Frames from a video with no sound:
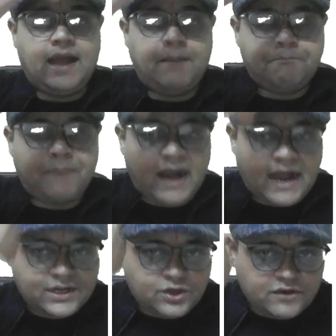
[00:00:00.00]
a
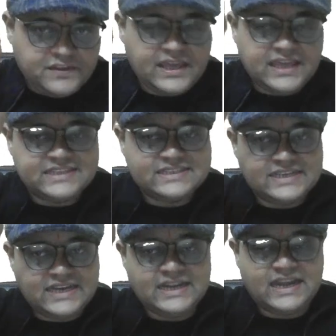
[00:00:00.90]
part of the
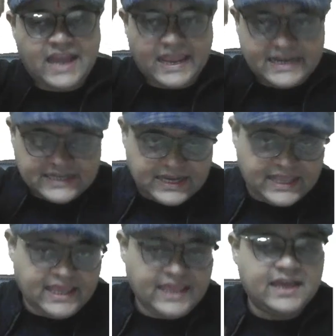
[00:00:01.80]
incident light
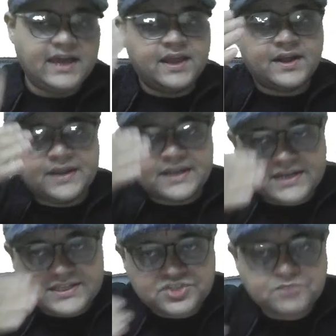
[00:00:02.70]
ray
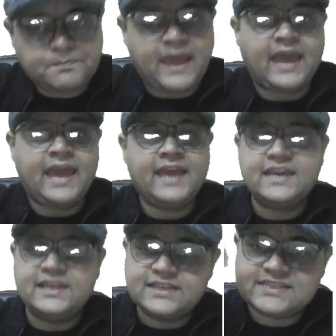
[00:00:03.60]
returns back
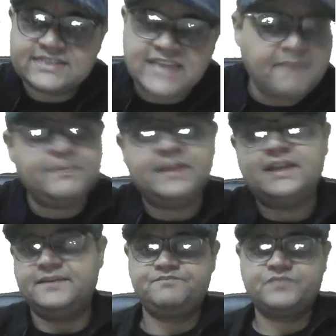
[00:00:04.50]
in the same
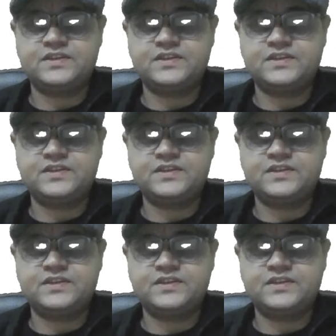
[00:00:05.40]
medium.